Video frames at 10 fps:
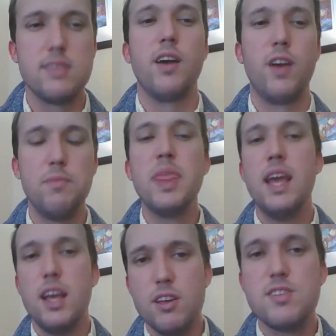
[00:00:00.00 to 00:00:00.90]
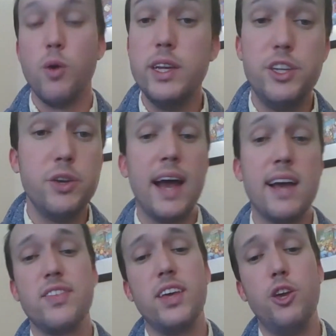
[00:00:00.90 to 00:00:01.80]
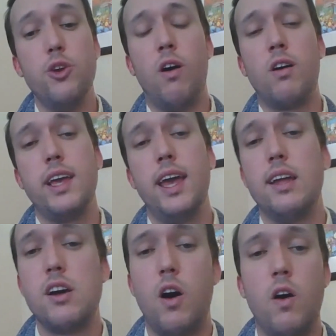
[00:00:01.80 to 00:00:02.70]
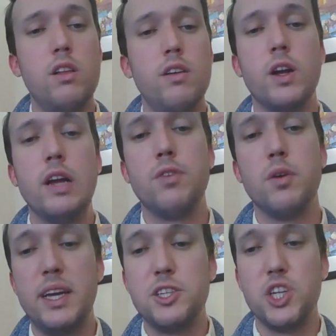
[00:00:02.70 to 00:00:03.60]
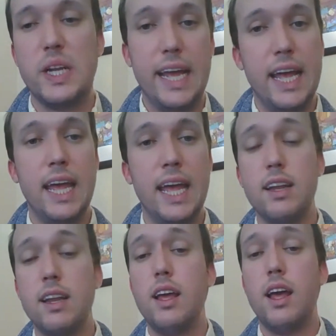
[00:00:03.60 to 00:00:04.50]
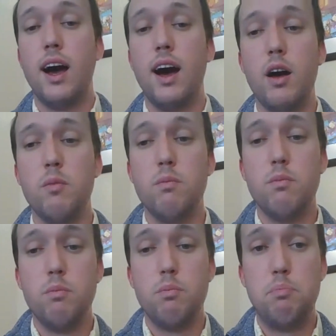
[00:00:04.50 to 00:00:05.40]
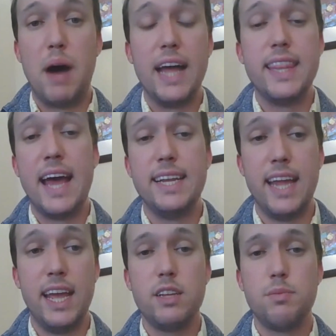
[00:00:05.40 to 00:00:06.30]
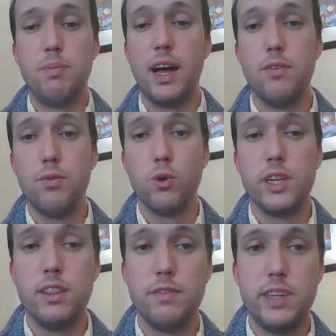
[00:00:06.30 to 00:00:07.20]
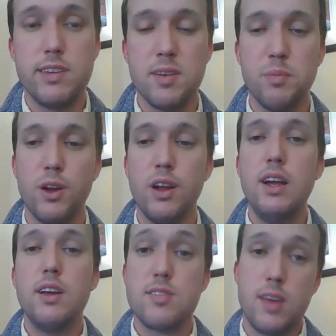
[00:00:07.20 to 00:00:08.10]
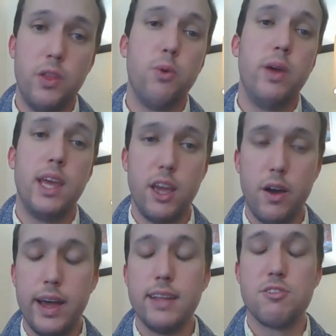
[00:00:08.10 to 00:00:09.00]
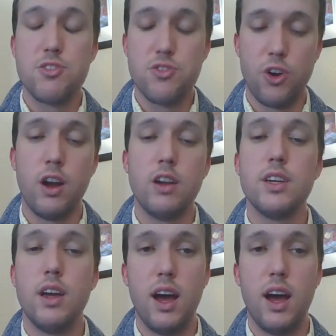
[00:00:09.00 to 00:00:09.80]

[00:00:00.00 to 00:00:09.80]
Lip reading: Is that right? So we do ask that you all get all of your information in by that date, by the 14th of December, so that we can go ahead and start